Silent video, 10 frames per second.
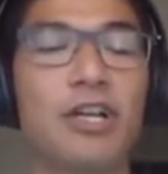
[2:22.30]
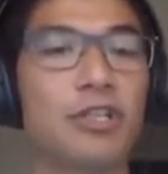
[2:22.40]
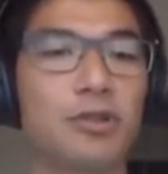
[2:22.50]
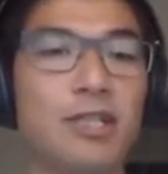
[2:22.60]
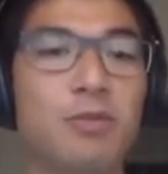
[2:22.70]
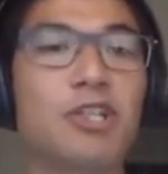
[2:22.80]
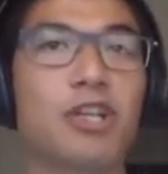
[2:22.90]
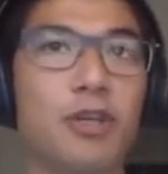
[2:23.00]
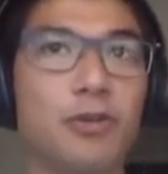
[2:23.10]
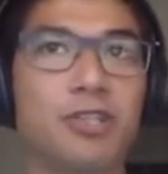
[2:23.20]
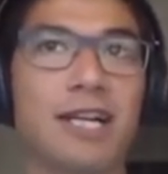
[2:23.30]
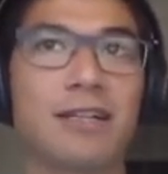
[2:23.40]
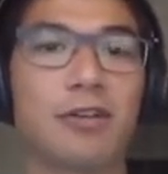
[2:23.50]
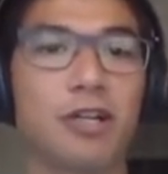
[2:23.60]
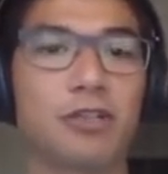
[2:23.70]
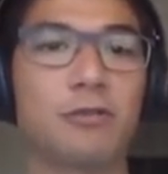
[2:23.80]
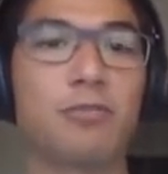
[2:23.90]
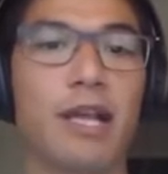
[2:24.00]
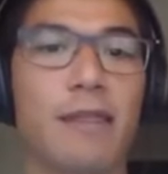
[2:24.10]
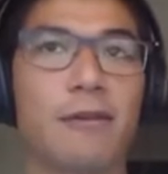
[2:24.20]
So this was a huge technological
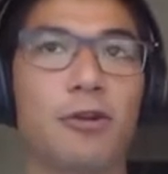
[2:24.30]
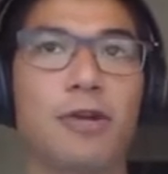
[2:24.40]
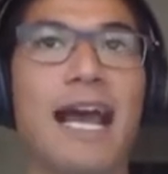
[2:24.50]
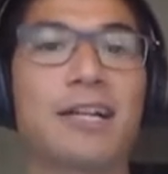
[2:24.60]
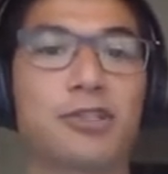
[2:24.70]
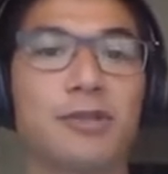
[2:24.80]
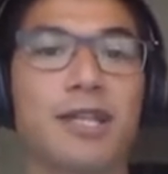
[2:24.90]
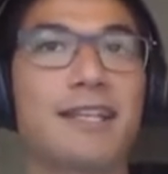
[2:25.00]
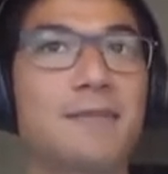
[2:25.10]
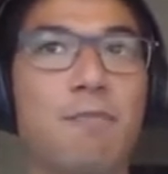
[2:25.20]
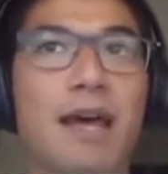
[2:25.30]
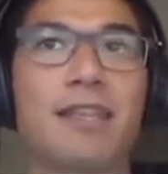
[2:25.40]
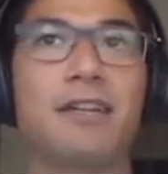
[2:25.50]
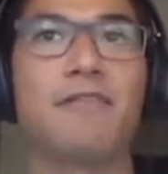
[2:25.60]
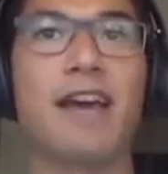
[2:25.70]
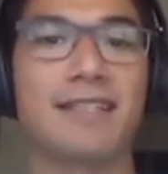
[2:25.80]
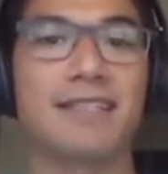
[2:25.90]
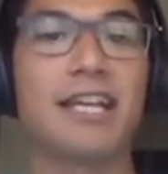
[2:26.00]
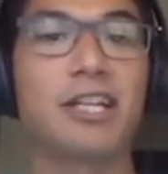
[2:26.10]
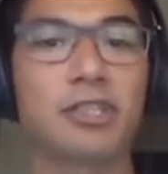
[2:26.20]
breakthrough, and actually this method of
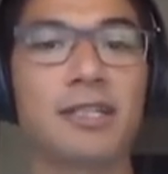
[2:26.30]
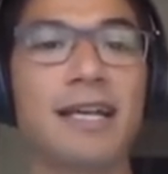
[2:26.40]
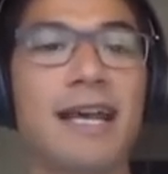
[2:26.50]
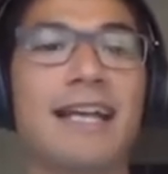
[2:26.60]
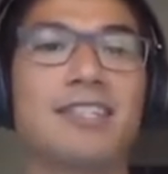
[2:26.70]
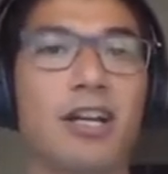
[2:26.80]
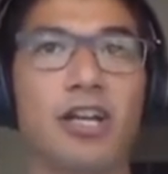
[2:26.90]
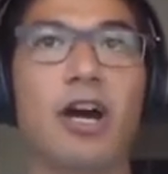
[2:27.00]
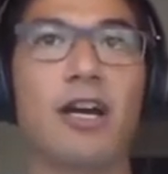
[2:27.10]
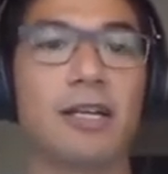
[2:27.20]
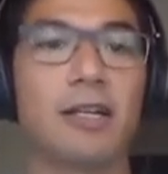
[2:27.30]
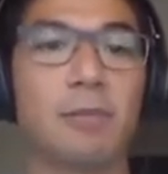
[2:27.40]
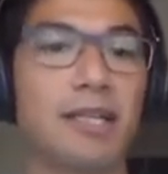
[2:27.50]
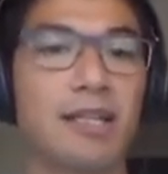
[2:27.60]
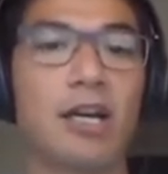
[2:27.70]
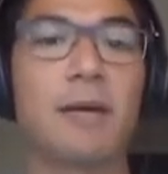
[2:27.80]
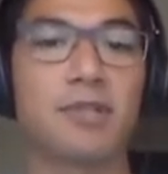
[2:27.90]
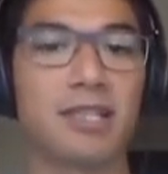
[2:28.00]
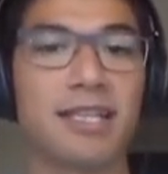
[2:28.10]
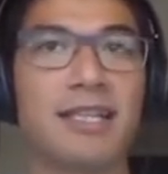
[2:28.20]
vaccination has not gone completely
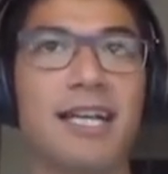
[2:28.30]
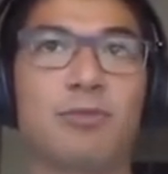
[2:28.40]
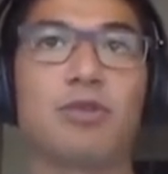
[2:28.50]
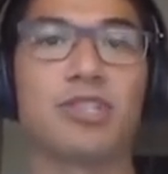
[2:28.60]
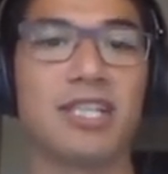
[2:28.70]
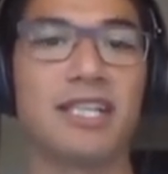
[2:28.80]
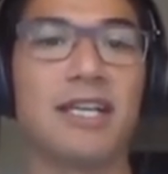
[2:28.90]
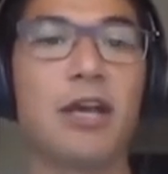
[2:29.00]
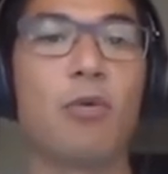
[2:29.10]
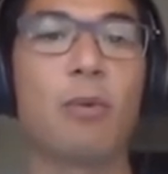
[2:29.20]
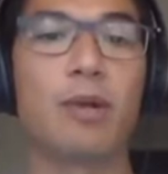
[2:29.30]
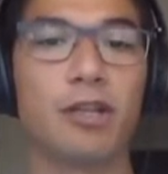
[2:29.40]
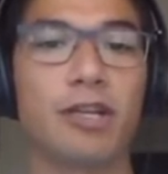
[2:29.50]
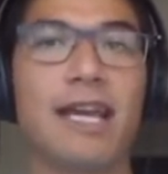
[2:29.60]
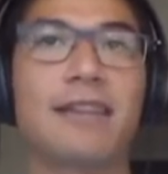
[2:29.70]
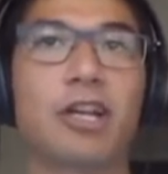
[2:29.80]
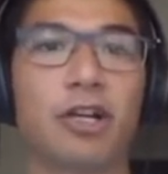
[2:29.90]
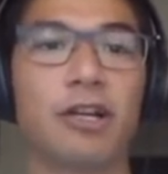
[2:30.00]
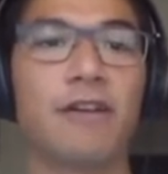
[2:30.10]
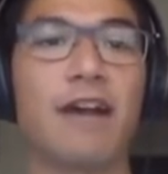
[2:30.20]
obsolete, as we'll see when we look at the
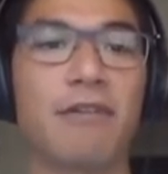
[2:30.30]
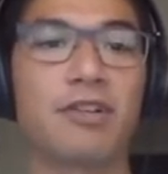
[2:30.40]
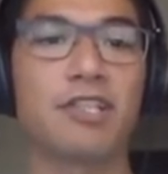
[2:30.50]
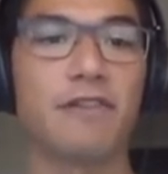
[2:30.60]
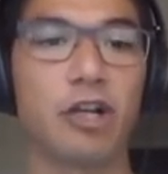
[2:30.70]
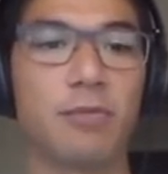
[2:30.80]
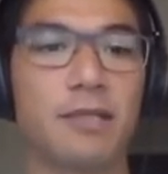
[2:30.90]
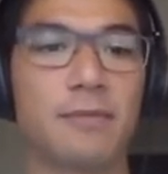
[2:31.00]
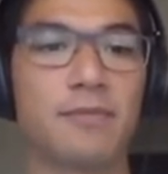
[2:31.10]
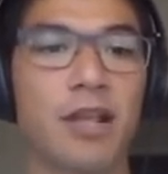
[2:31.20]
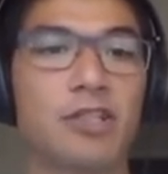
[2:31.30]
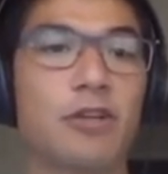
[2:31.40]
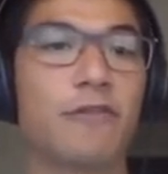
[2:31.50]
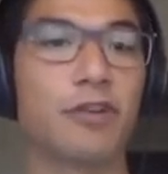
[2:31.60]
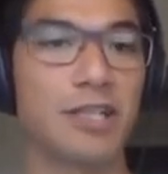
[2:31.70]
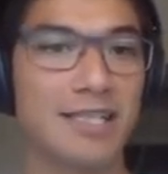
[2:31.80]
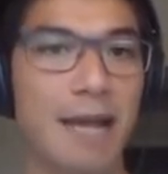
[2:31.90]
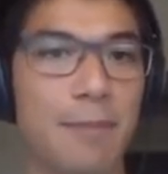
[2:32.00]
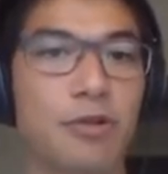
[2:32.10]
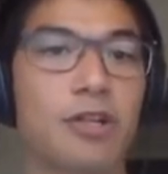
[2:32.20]
current virus development. So for
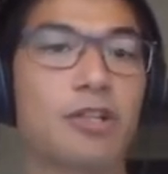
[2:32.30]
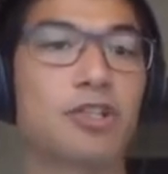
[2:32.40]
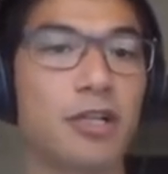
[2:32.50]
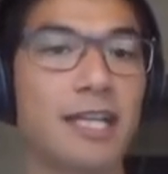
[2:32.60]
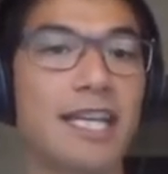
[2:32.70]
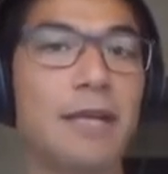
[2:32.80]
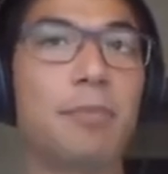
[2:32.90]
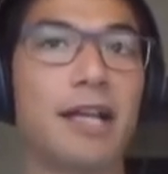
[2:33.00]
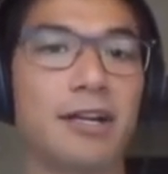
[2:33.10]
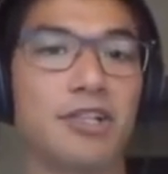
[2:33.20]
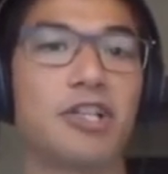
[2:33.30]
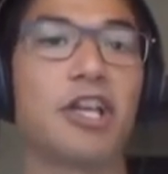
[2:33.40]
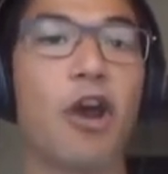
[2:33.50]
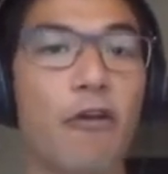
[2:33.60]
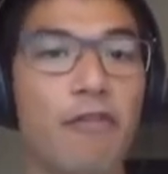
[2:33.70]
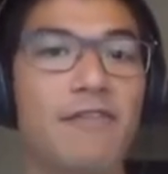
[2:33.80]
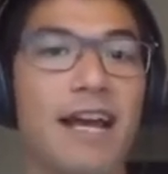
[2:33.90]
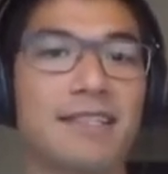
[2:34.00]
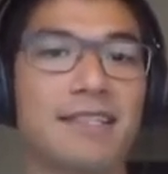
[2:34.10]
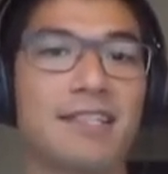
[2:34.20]
example, there are certain key players in the COVID
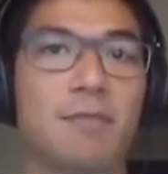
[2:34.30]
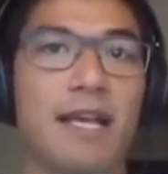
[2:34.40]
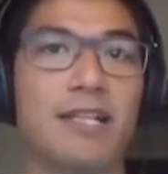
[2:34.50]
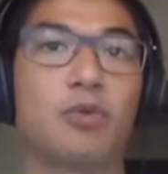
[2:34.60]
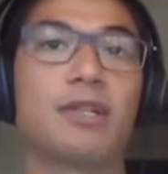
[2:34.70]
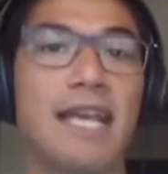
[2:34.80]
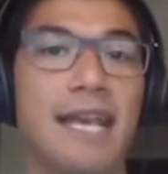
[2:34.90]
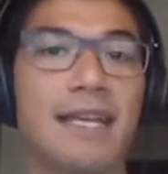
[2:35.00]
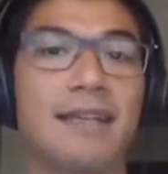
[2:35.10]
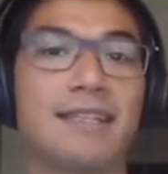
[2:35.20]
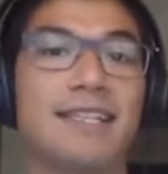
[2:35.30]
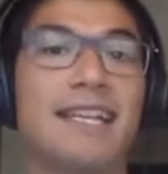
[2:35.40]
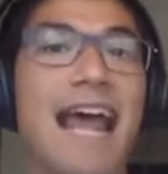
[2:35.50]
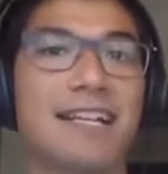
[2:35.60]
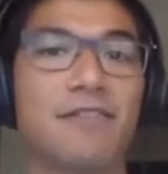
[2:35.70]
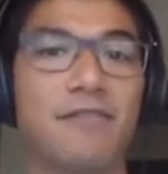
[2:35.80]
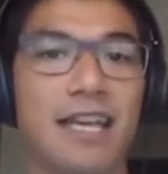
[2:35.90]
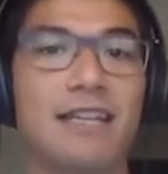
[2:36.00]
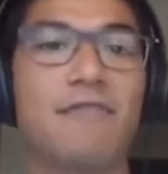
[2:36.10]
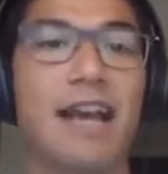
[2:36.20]
vaccine space who are taking this
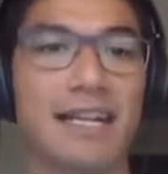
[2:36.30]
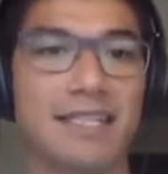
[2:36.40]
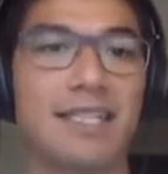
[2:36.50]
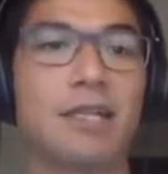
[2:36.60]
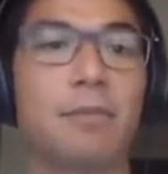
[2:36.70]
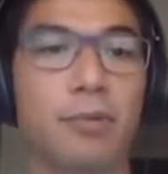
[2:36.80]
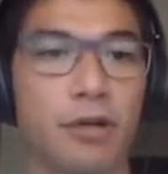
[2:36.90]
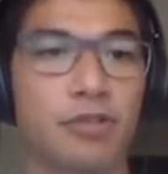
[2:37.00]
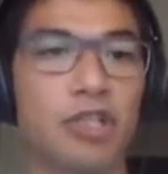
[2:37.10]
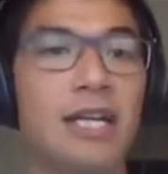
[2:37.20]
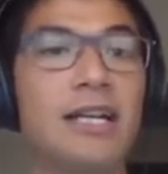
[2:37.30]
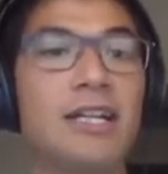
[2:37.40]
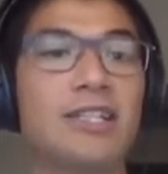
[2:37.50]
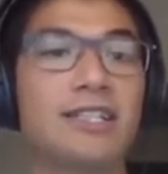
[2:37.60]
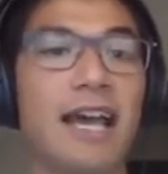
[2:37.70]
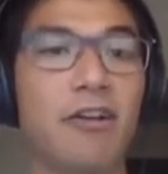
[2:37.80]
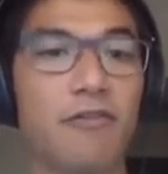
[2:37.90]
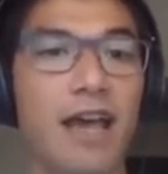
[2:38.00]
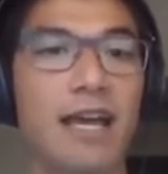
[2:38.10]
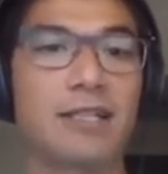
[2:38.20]
inactivated vaccine approach.
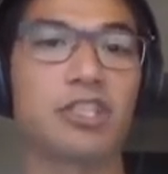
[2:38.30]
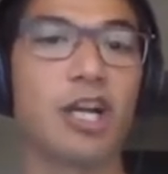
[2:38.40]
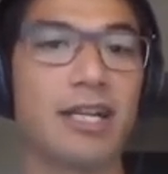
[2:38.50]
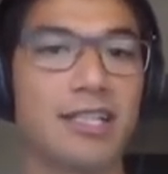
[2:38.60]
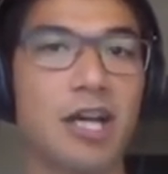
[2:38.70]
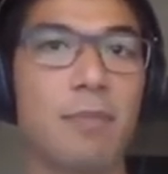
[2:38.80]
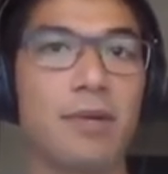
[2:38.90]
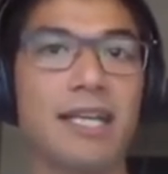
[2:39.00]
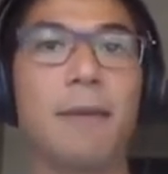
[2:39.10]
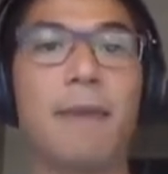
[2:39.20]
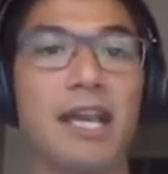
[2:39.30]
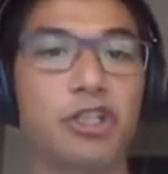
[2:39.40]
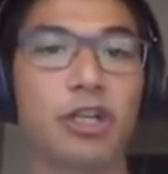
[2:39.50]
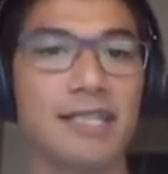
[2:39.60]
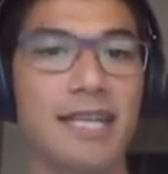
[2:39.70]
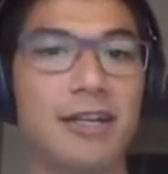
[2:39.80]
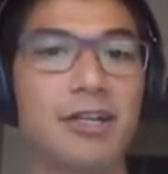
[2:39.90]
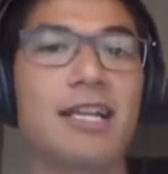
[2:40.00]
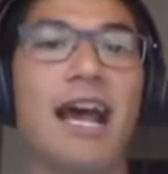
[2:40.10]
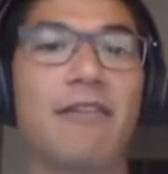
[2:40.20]
Sinovac, a Chinese company and a major
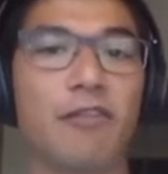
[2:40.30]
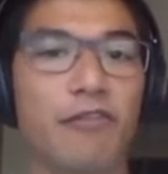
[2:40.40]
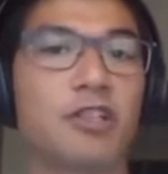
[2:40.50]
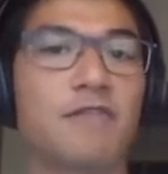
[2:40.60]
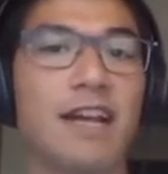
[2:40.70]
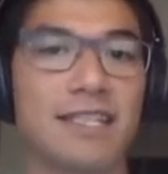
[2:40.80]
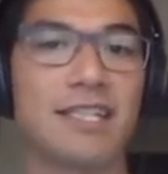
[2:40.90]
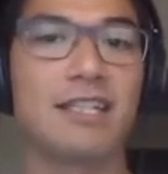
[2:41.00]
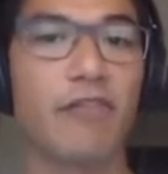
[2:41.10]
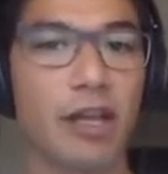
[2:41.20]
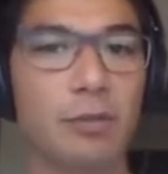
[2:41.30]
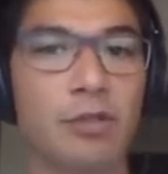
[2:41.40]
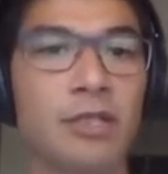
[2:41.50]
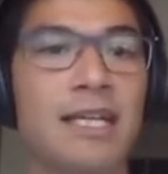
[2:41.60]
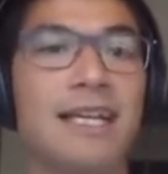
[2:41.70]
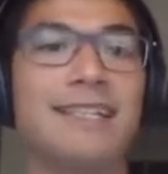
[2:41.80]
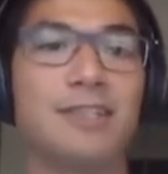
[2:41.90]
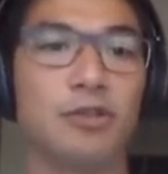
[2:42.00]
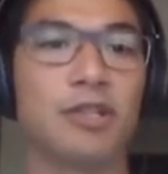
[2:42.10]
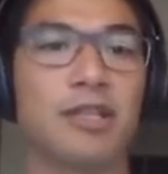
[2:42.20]
contender to have the first vaccine available, is
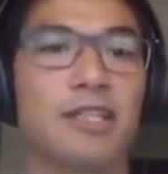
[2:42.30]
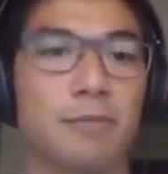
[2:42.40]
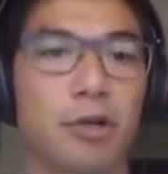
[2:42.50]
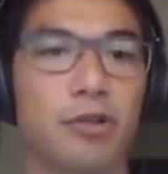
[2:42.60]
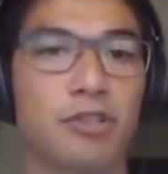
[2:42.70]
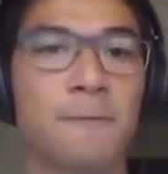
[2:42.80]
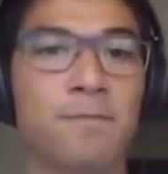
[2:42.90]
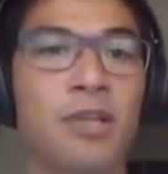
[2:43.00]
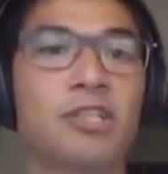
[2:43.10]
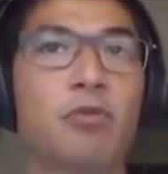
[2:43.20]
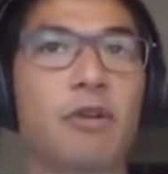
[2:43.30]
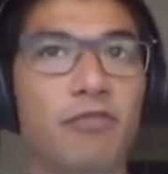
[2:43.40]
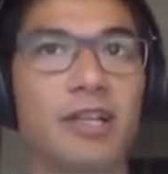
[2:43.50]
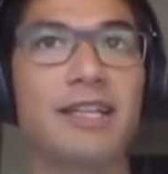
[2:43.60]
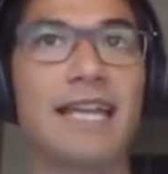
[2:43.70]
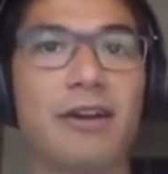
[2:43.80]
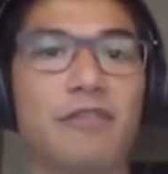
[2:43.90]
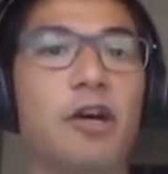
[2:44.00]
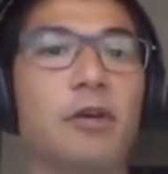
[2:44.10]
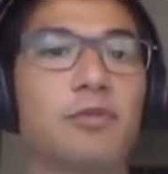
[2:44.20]
using this approach. So we've really now
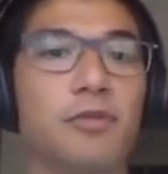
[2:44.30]
developed